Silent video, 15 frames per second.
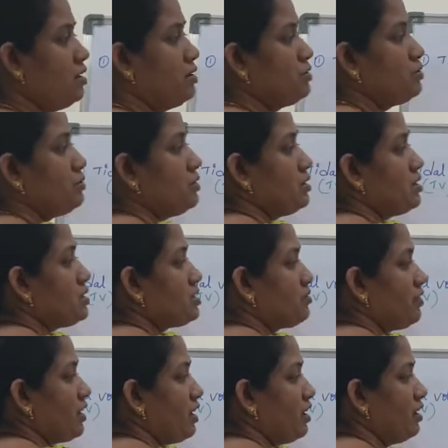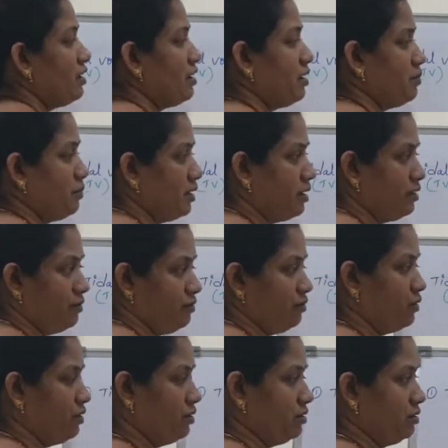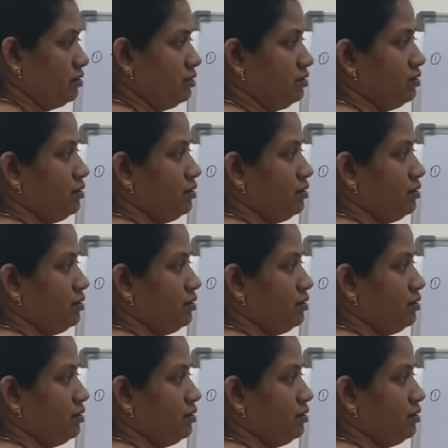So this 500 ml